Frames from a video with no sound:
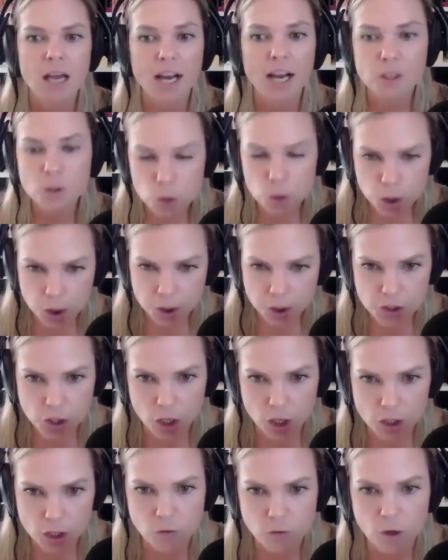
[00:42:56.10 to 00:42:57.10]
I usually
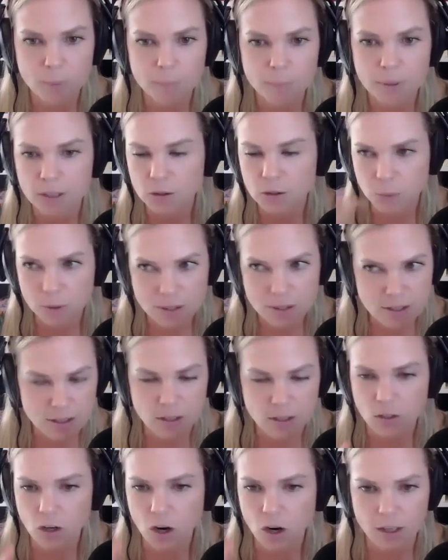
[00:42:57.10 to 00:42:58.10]
charge for it, but you will see
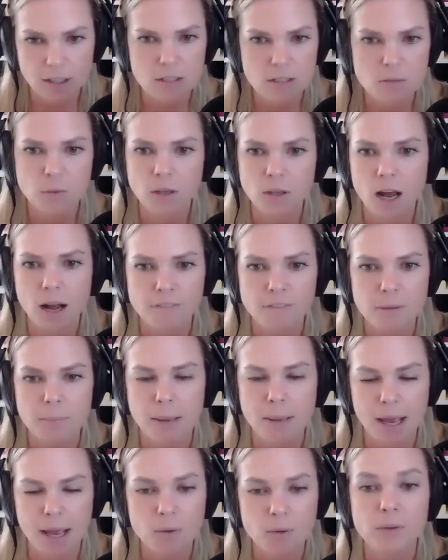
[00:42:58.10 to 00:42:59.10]
your audience will not have to
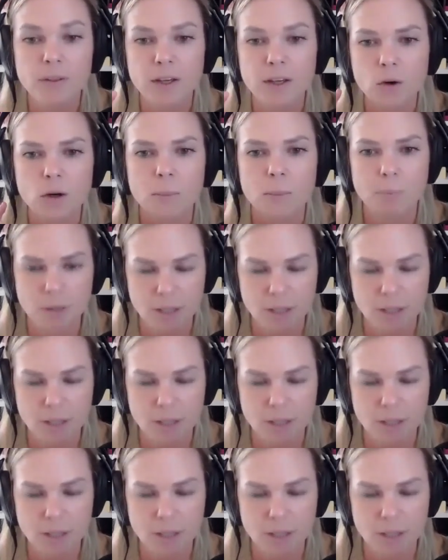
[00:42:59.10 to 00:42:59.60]
pay when they go to